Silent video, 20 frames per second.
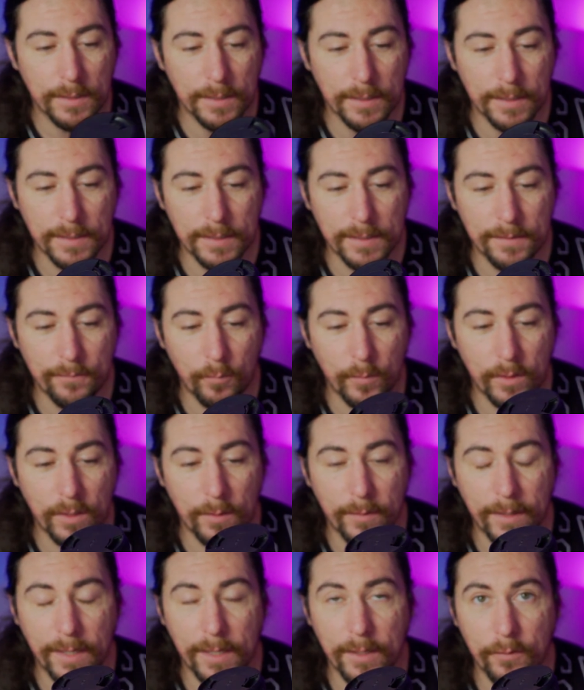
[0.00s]
even when
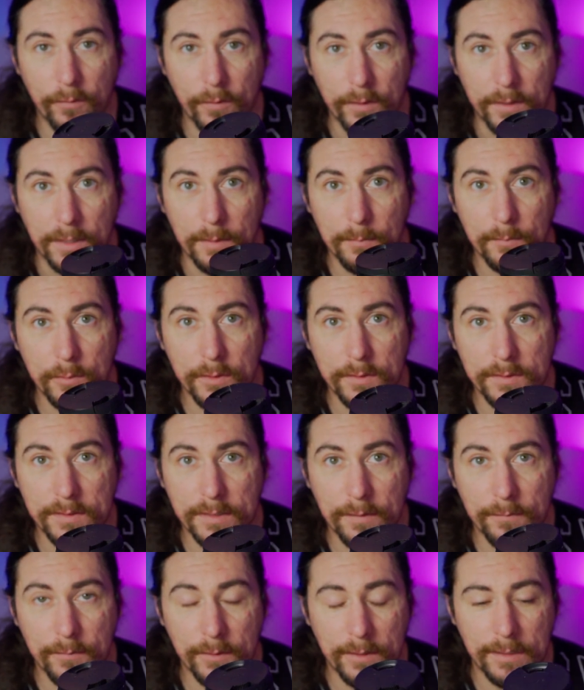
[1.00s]
I'm out on the gimbal and
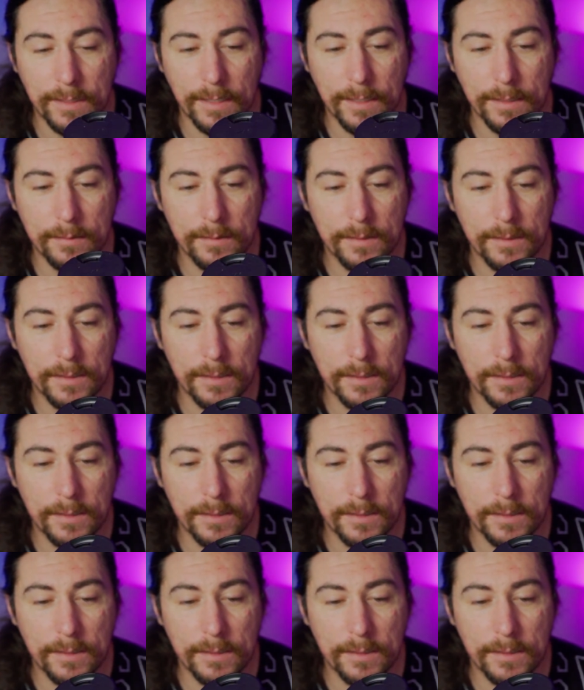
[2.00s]
stuff like that,